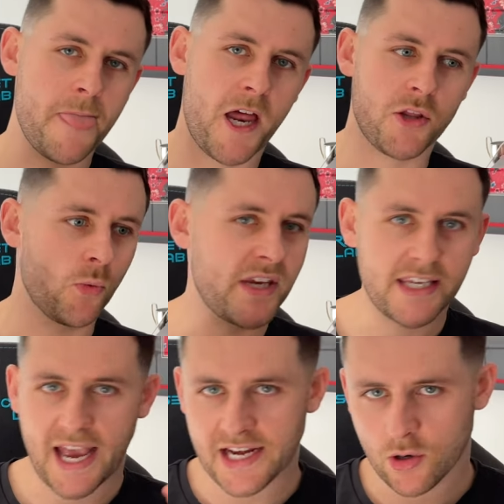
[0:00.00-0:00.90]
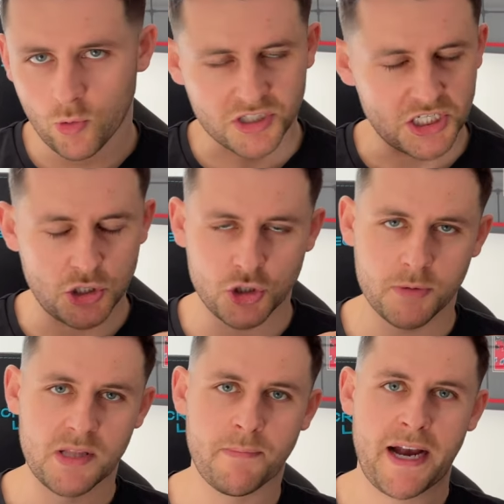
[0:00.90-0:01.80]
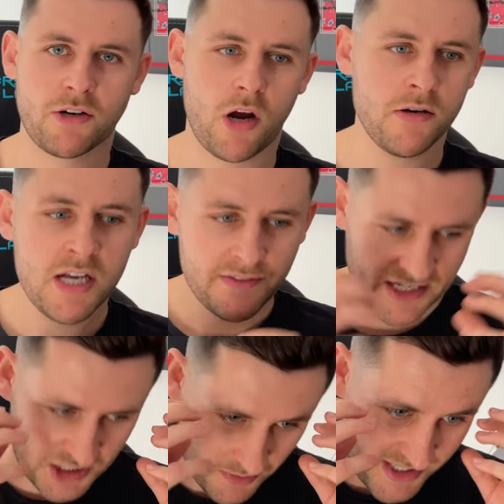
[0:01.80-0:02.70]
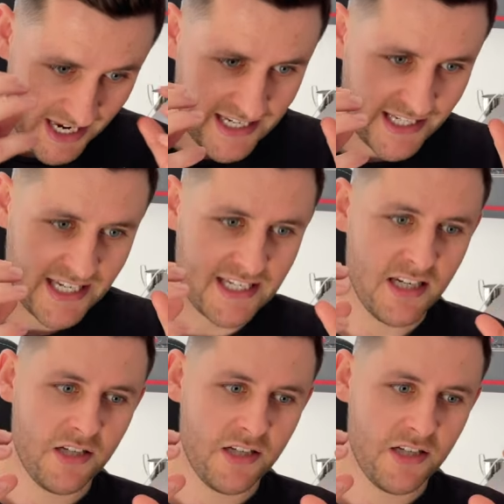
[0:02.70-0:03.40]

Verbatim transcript: at the weekend or watching YouTube in the background, that's going to be taking, do you